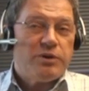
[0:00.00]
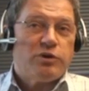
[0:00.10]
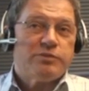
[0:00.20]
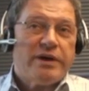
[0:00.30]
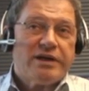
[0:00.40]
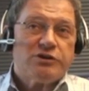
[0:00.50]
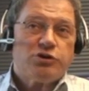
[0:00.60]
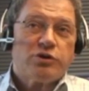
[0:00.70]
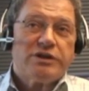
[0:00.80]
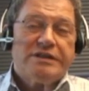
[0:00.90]
Because my
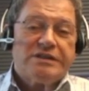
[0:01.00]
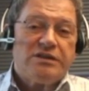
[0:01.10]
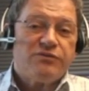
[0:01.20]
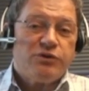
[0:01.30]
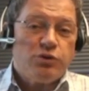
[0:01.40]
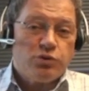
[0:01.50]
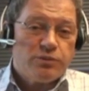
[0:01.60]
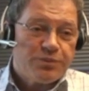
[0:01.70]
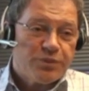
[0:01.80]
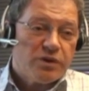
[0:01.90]
concern is, if
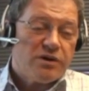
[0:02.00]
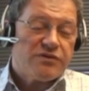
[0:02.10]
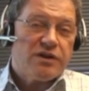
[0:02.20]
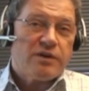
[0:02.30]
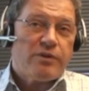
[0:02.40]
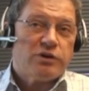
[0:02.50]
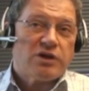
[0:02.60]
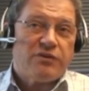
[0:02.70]
you think about